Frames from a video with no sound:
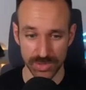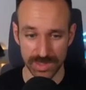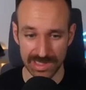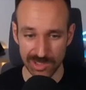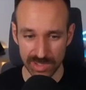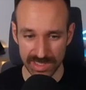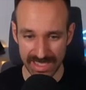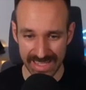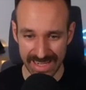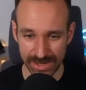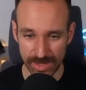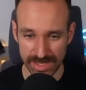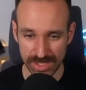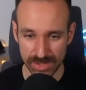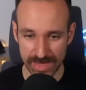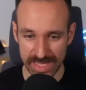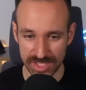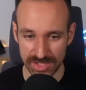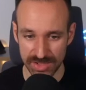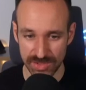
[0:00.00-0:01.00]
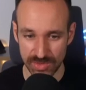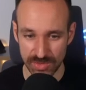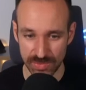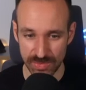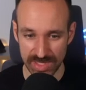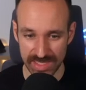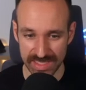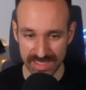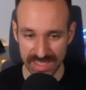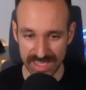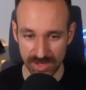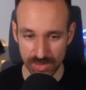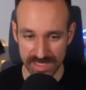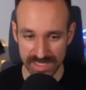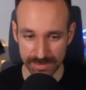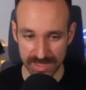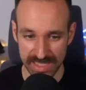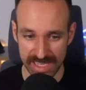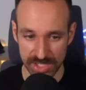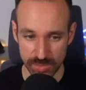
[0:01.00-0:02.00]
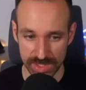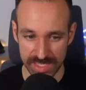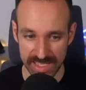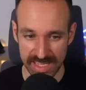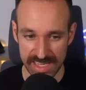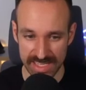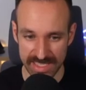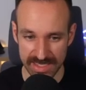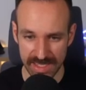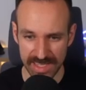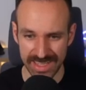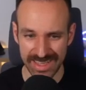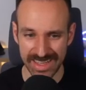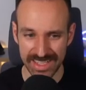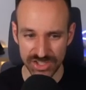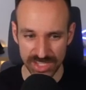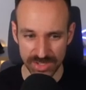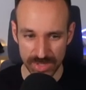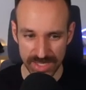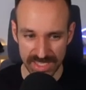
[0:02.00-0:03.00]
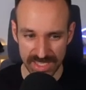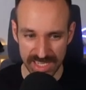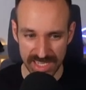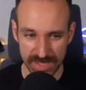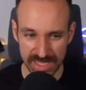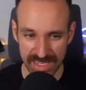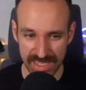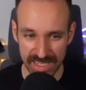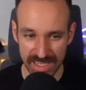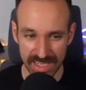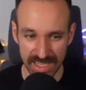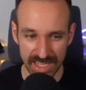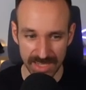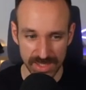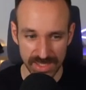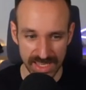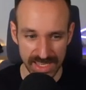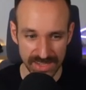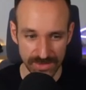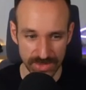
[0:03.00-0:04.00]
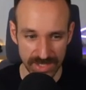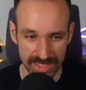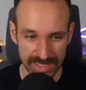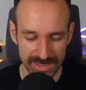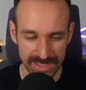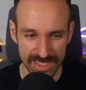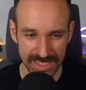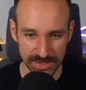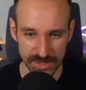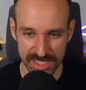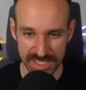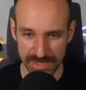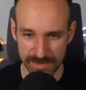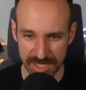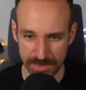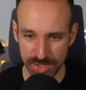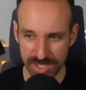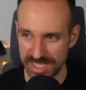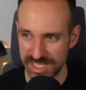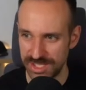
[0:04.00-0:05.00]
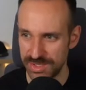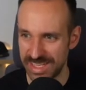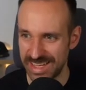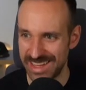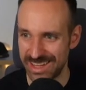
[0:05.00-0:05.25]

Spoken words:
So locally, I ran the command to build an iOS application with EAS. It generated an IPA file, as you can see, but it put it into